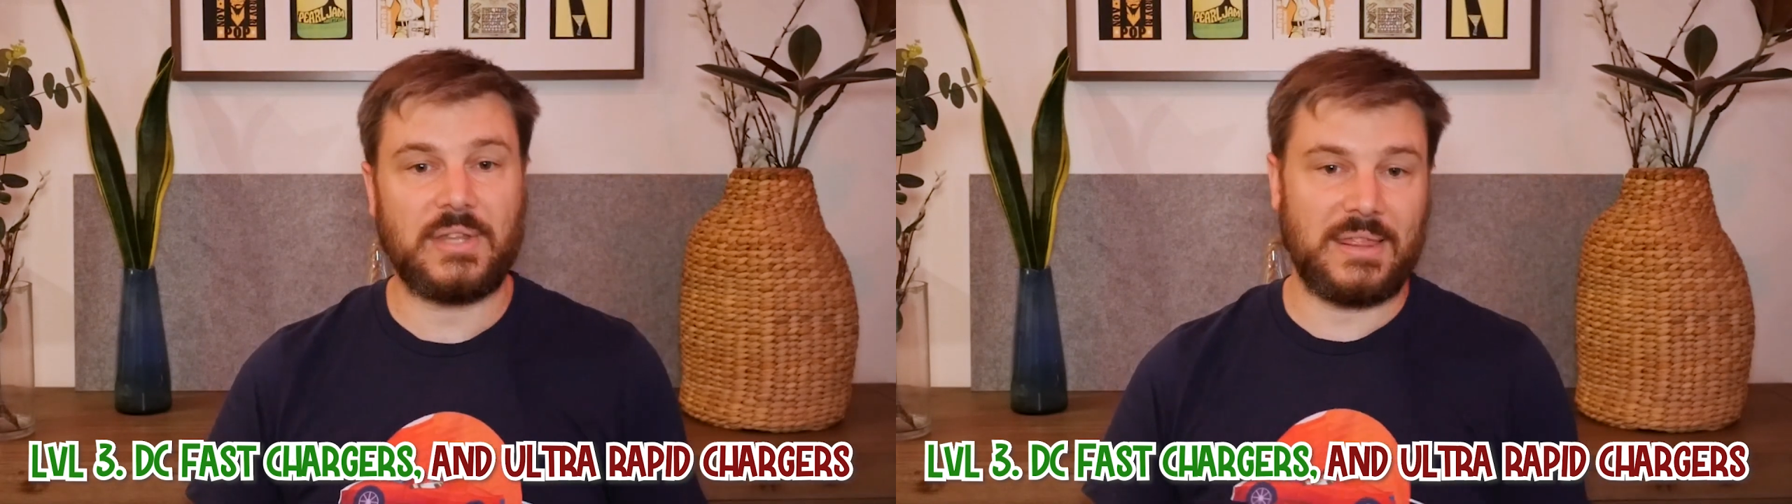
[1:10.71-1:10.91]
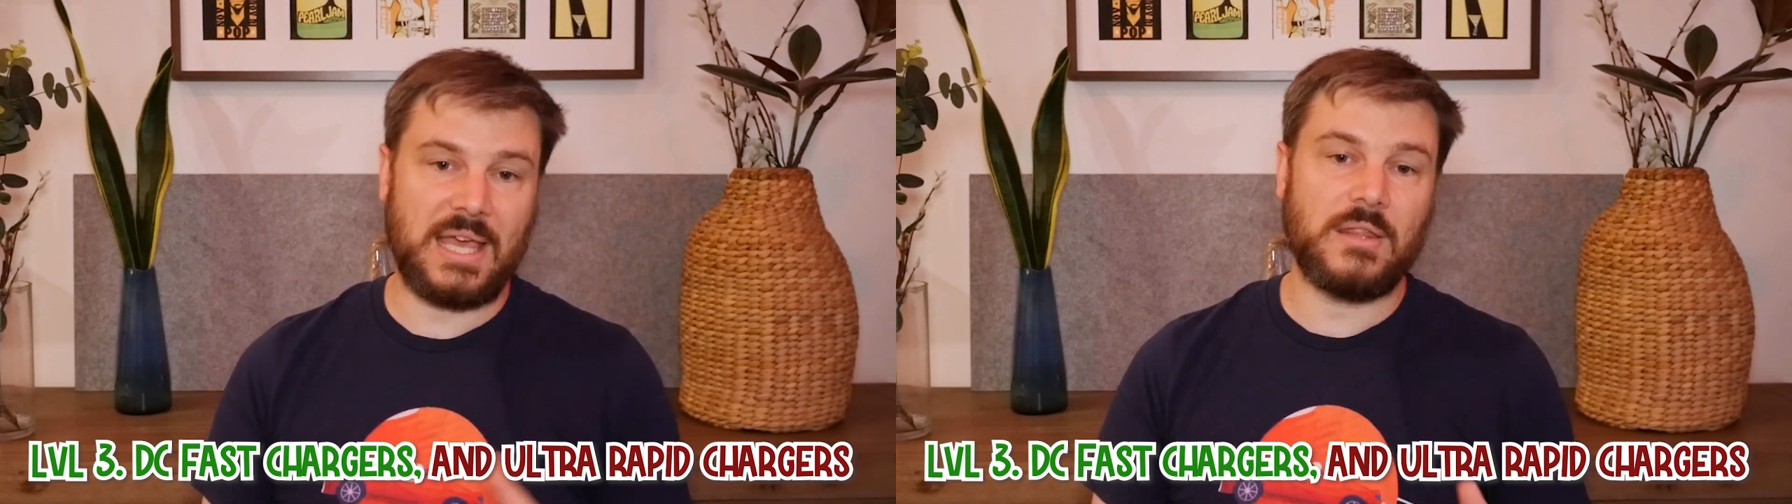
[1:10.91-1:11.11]

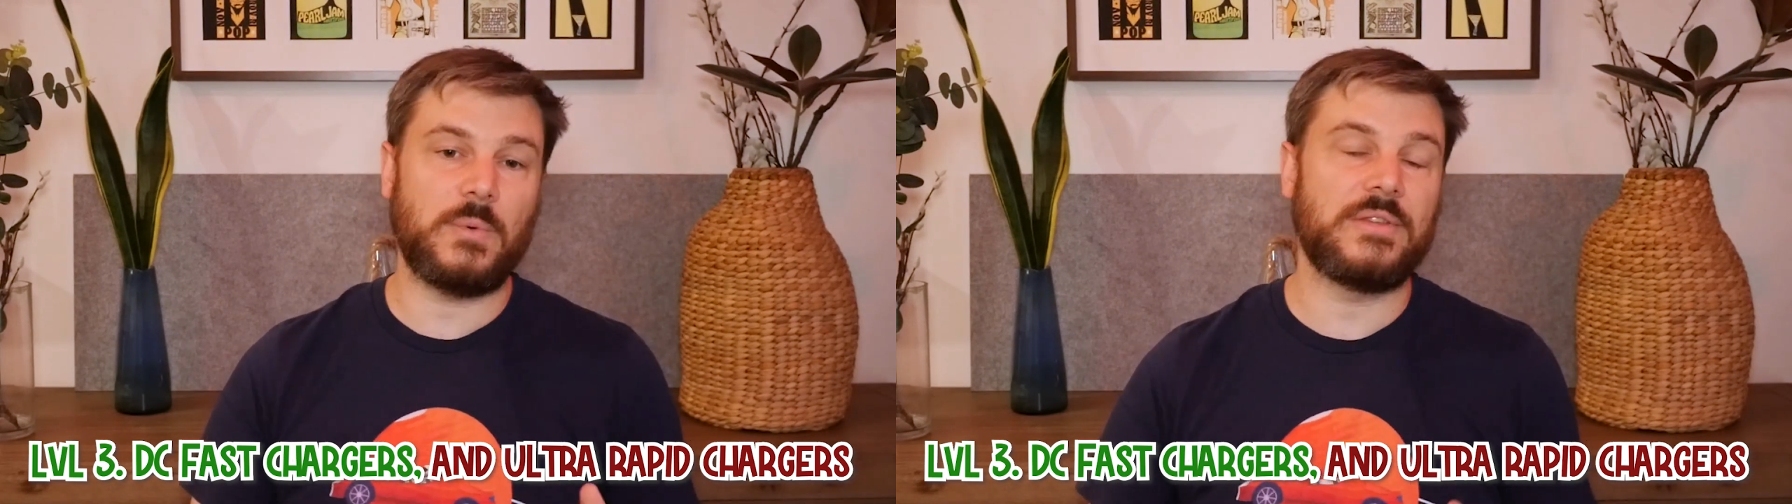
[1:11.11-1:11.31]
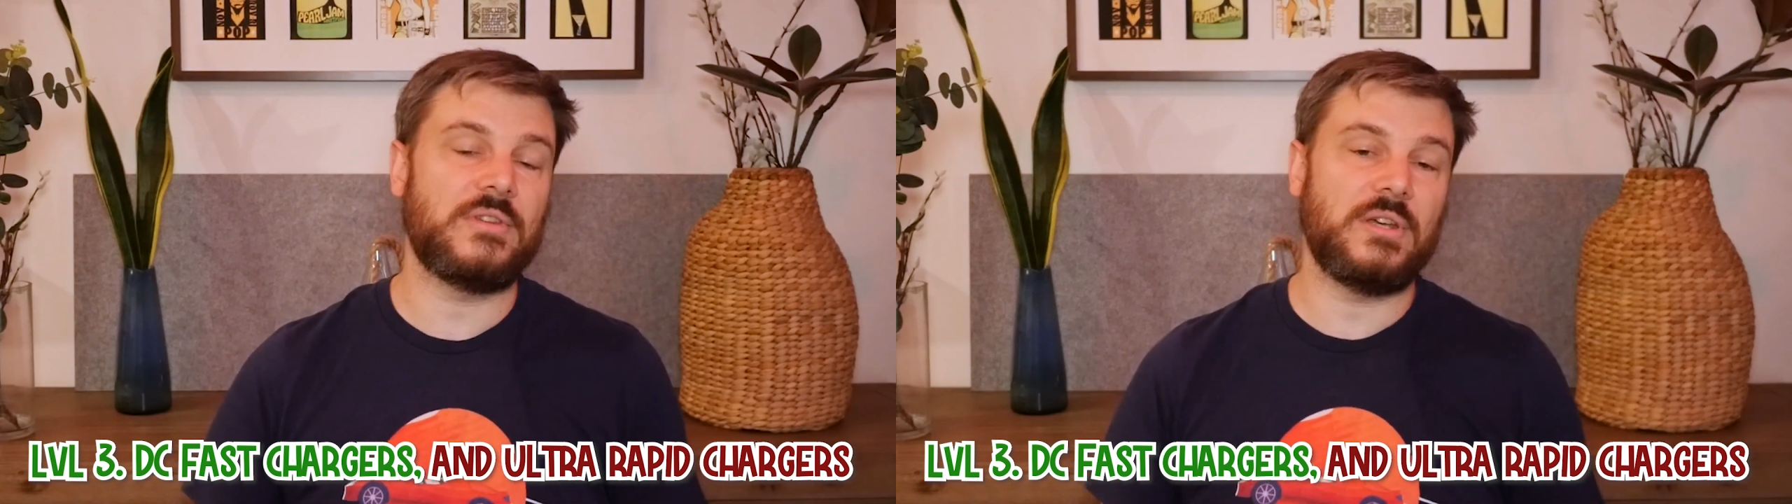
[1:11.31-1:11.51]
they're the
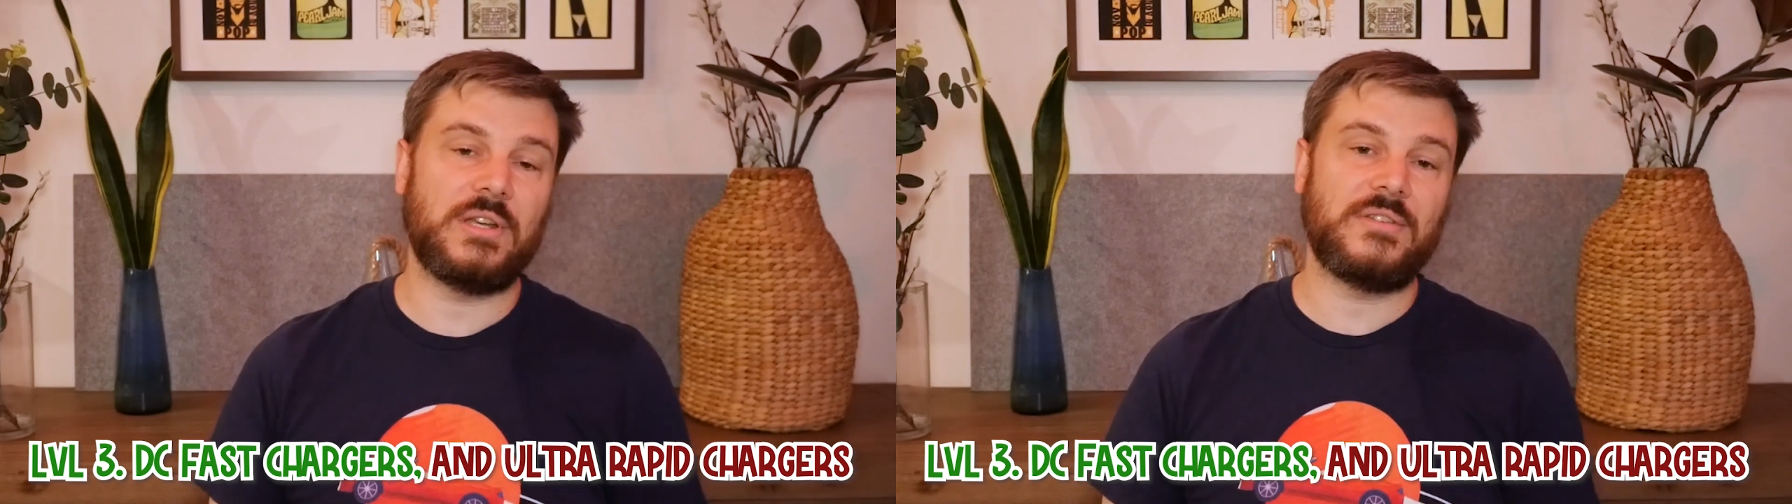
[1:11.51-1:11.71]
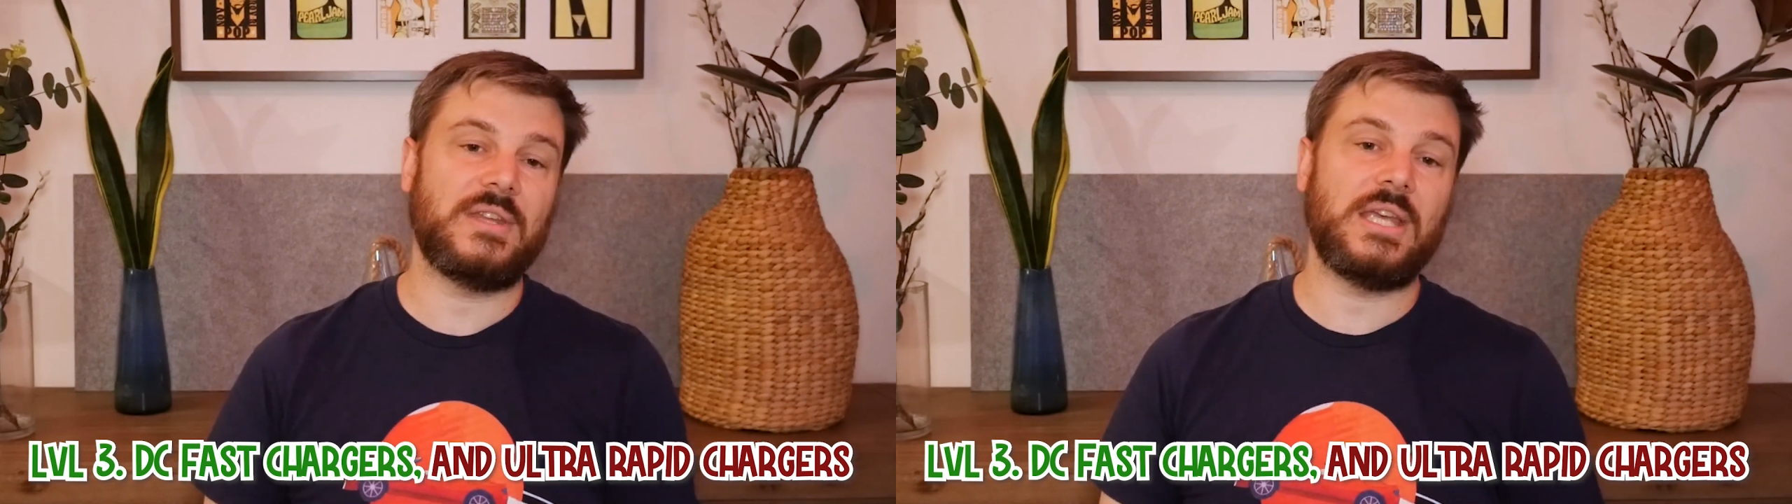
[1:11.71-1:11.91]
ones that you're
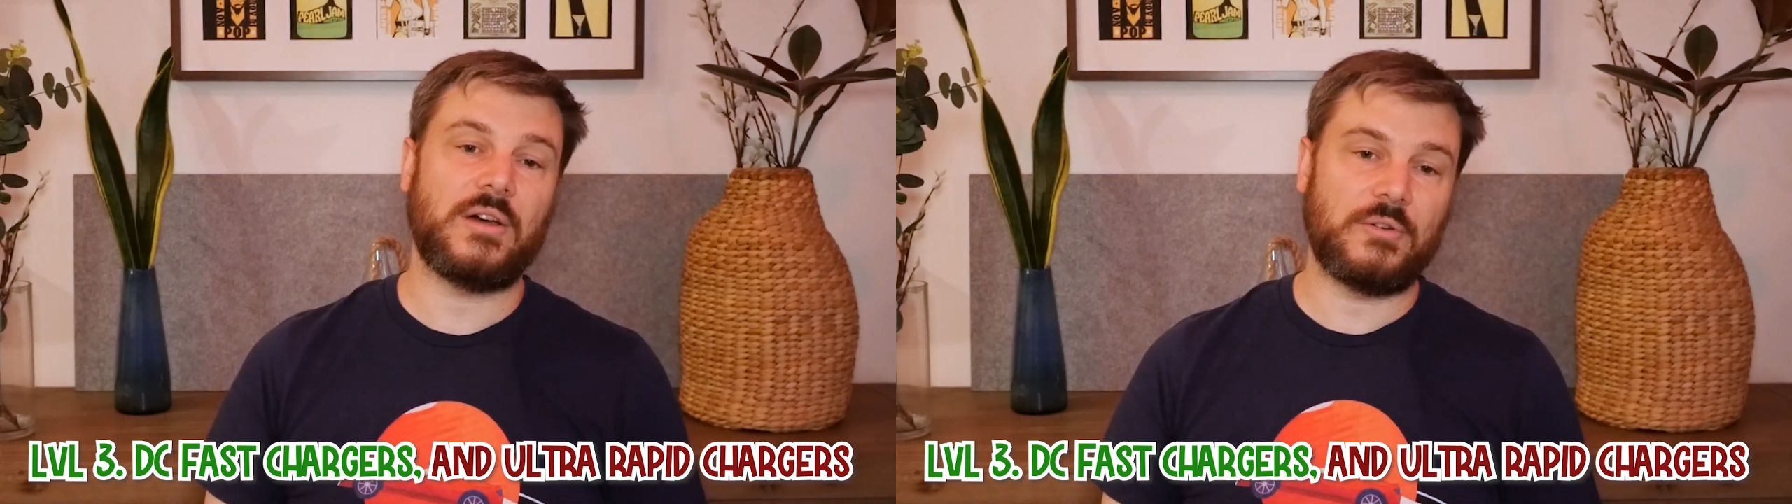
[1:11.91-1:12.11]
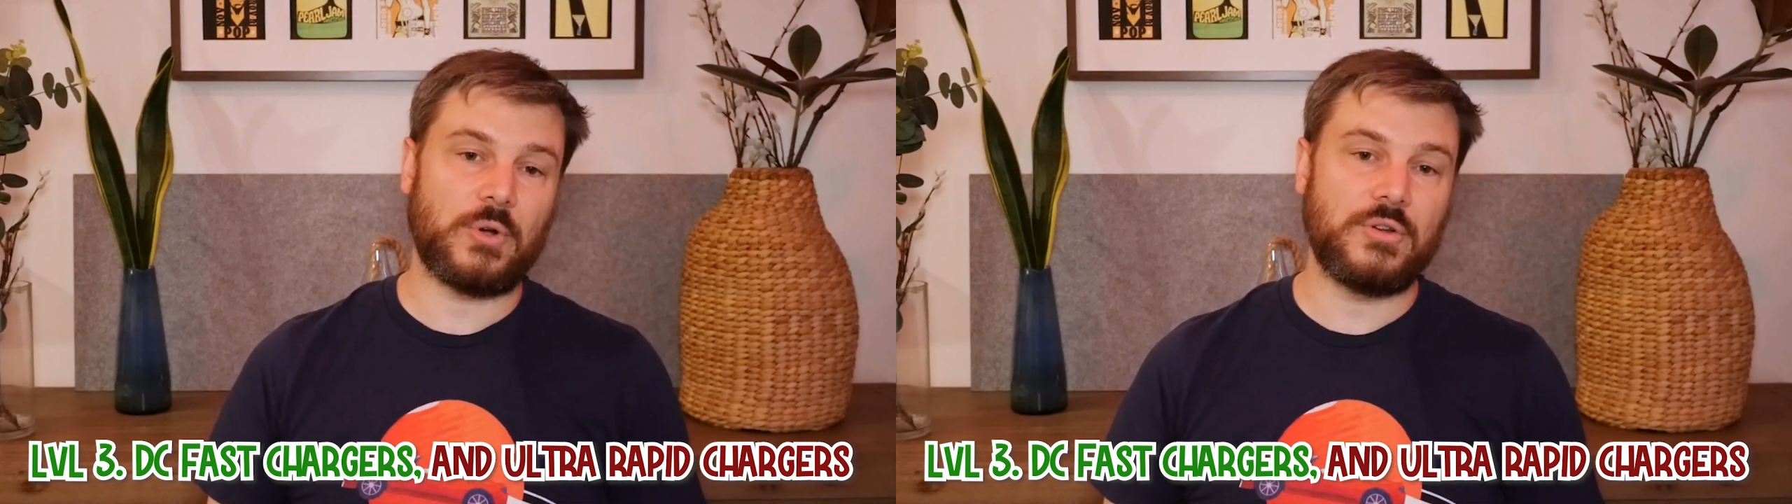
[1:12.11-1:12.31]
going to see
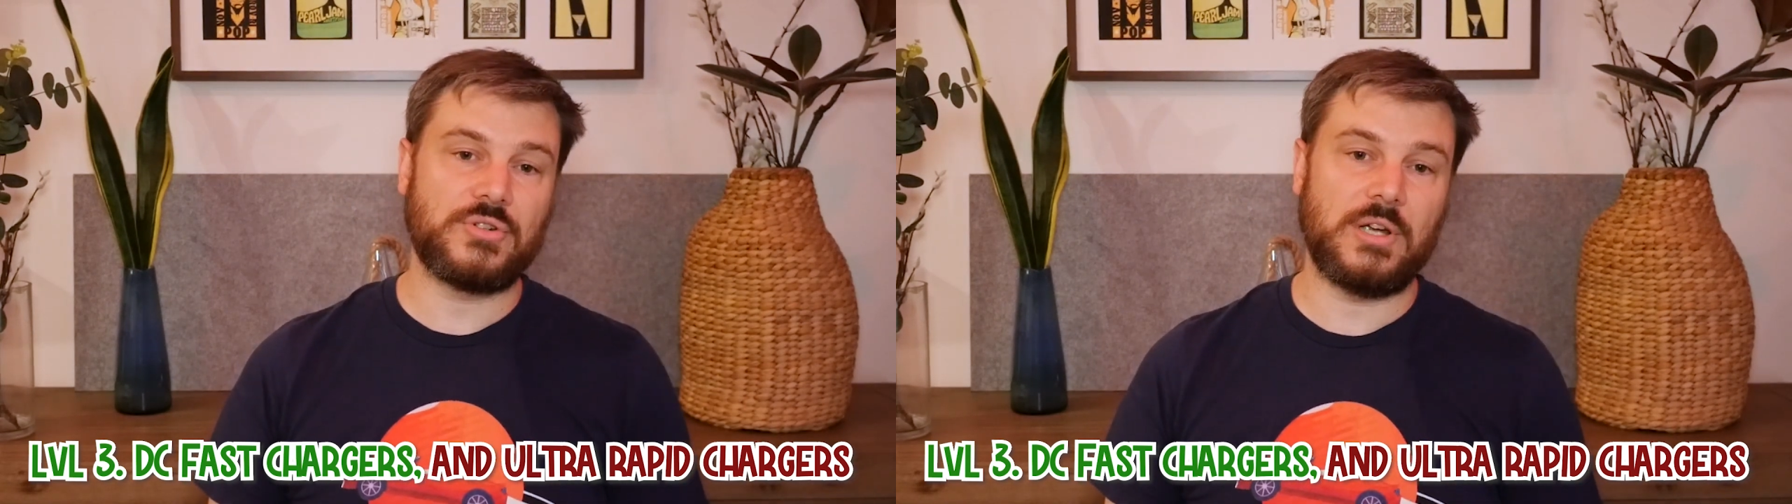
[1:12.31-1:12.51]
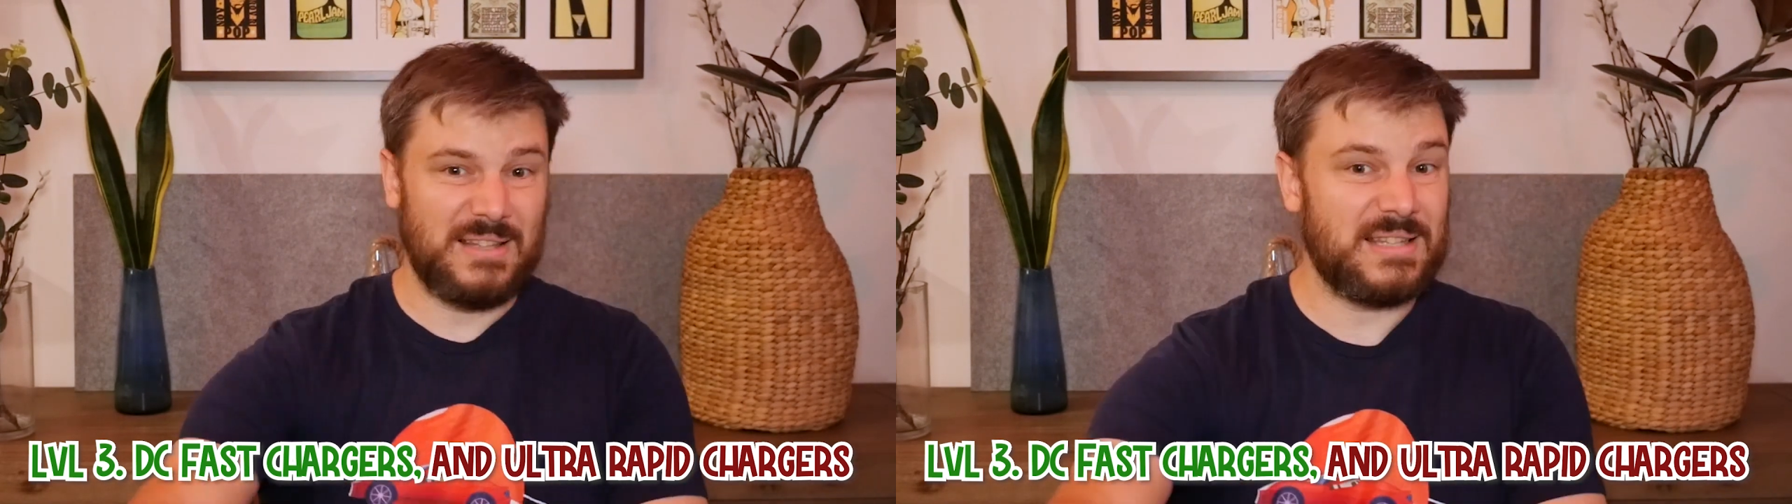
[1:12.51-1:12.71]
on a road trip.